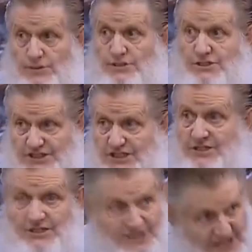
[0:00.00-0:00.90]
It was just
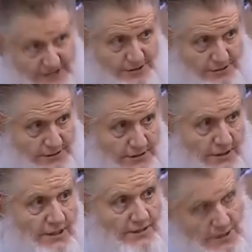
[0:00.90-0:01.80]
in the desert.
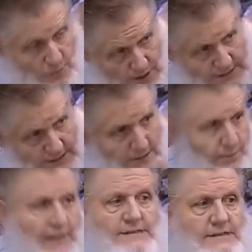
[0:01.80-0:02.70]
They went to
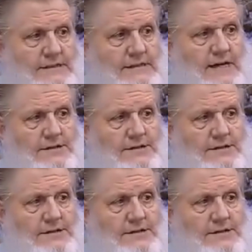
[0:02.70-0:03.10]
the place in the